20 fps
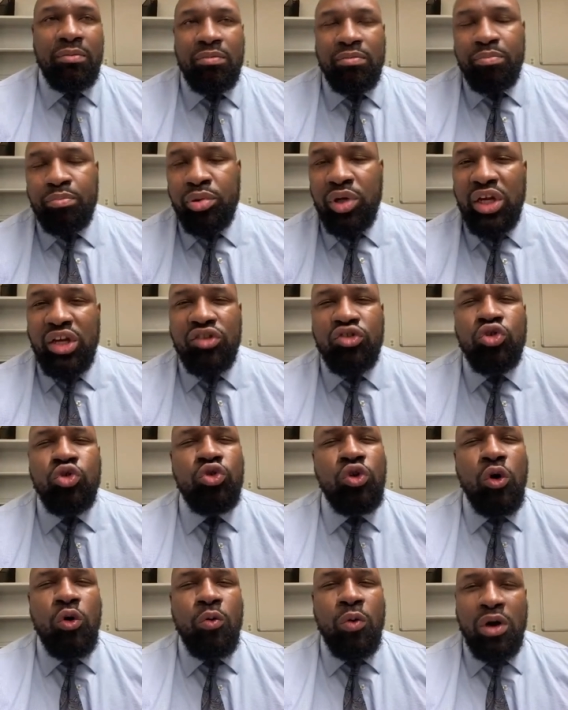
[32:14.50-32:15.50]
players who
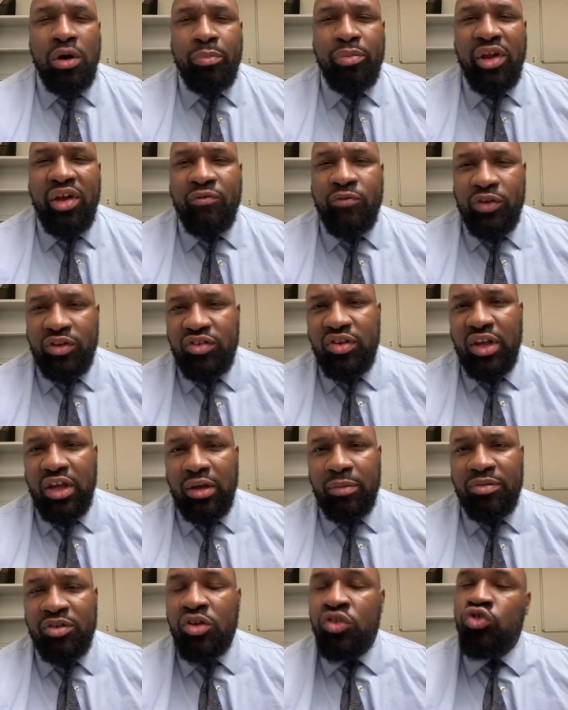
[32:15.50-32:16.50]
don't want to play for
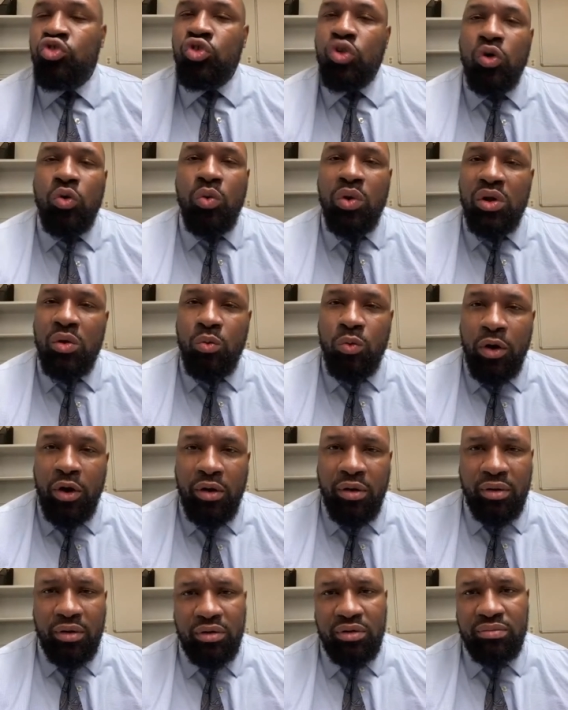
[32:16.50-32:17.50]
Tibbs because you don't want to
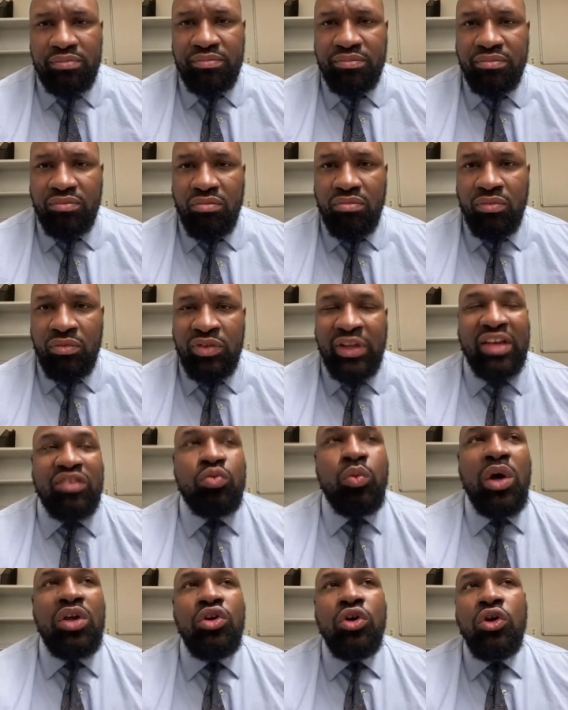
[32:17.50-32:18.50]
work. That's
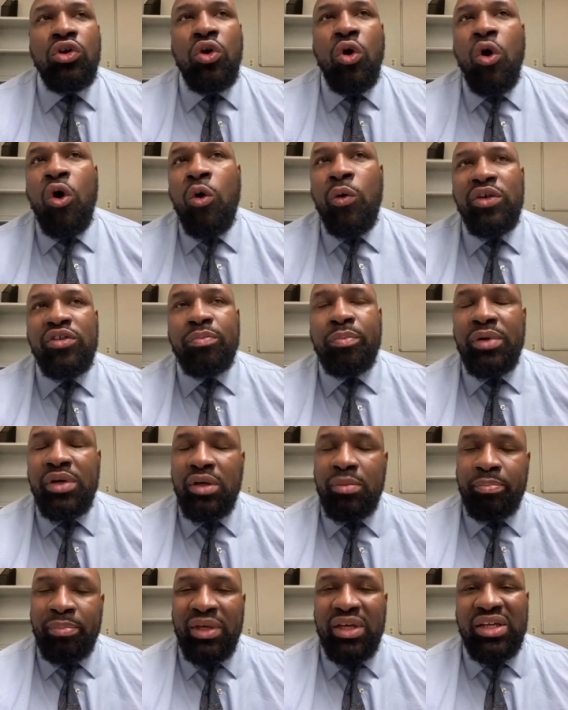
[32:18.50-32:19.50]
why you're going to always
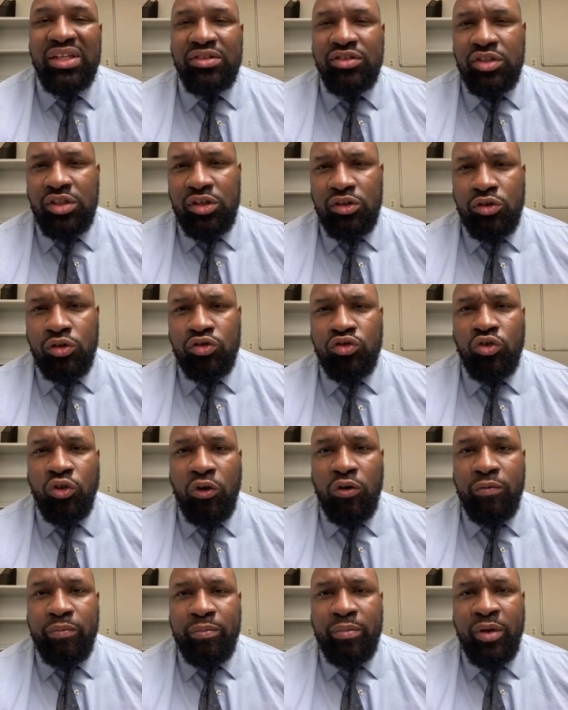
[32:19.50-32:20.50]
be considered a
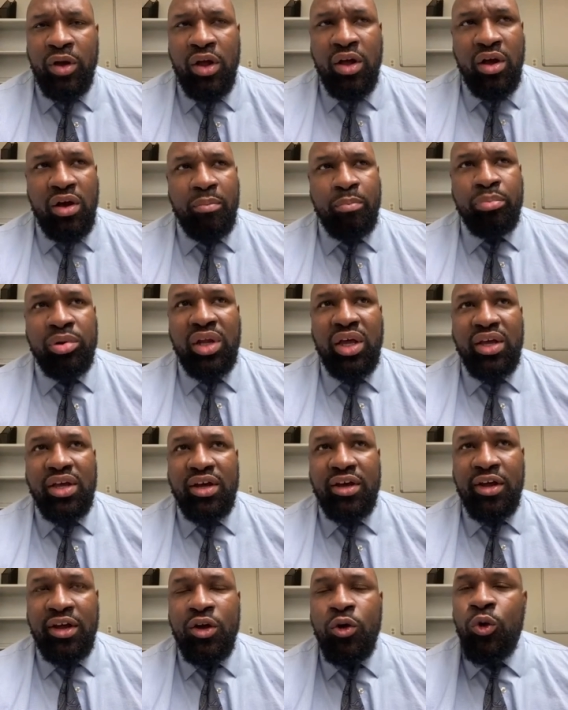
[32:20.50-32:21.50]
soft player
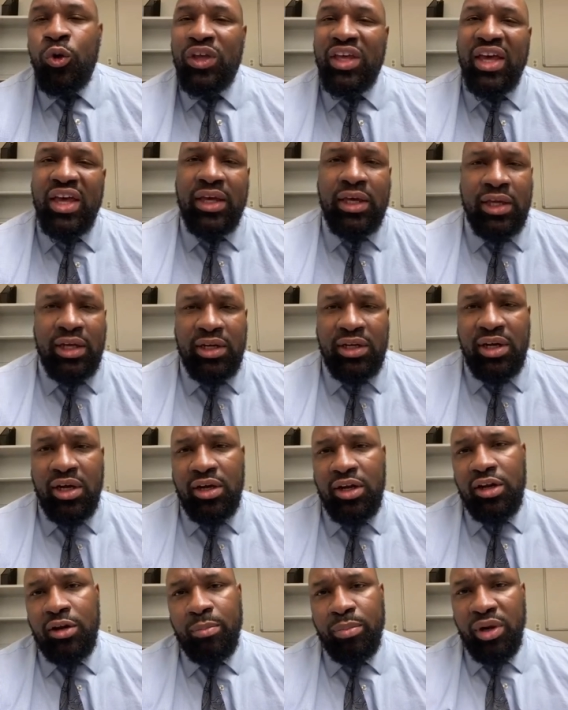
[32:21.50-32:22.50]
who can't get it done
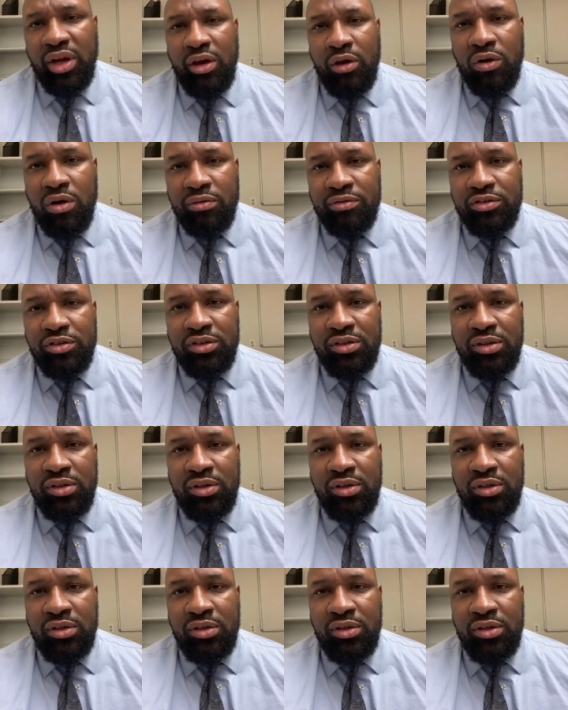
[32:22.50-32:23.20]
in the playoffs.